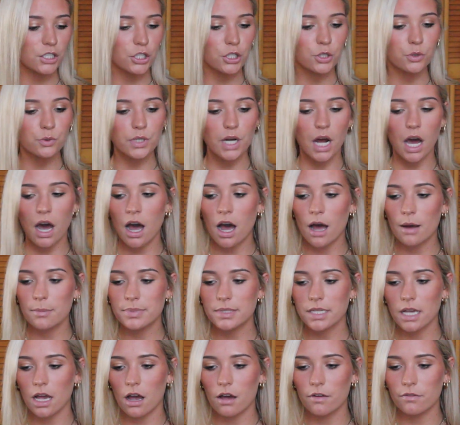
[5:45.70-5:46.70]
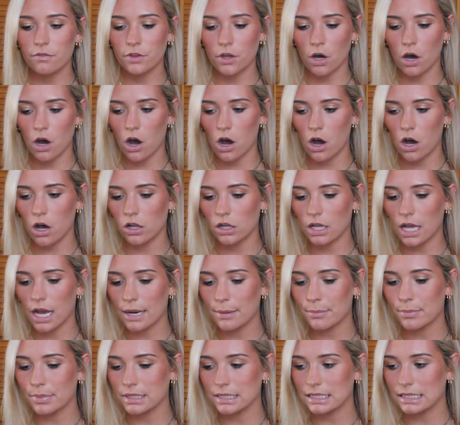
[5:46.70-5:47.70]
two tops of the haul,
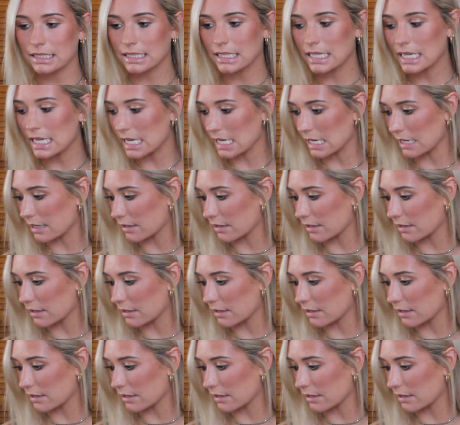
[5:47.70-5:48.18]
I believe.